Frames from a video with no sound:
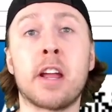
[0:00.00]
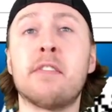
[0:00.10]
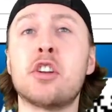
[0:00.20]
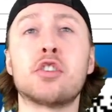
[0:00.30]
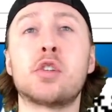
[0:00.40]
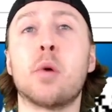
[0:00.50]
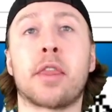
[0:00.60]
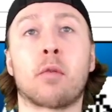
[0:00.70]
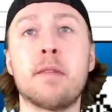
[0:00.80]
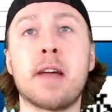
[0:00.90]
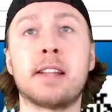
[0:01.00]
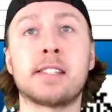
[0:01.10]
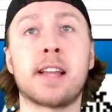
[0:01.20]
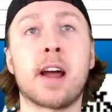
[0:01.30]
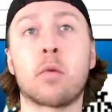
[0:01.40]
Even just do a three-man
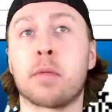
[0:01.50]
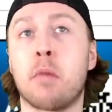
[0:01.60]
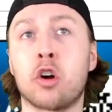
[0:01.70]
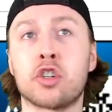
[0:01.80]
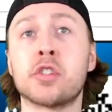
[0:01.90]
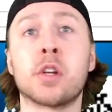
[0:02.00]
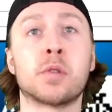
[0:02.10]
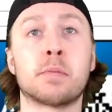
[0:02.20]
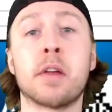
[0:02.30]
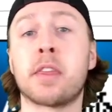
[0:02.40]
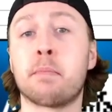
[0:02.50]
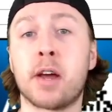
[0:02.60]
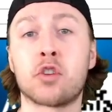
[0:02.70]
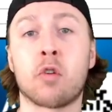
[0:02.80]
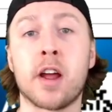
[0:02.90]
stack with Marchessault, Smith, and
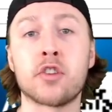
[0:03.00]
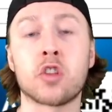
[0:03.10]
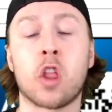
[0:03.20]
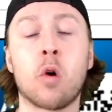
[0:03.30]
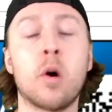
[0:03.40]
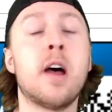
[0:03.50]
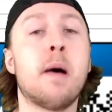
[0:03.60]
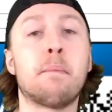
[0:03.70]
Pietrangelo,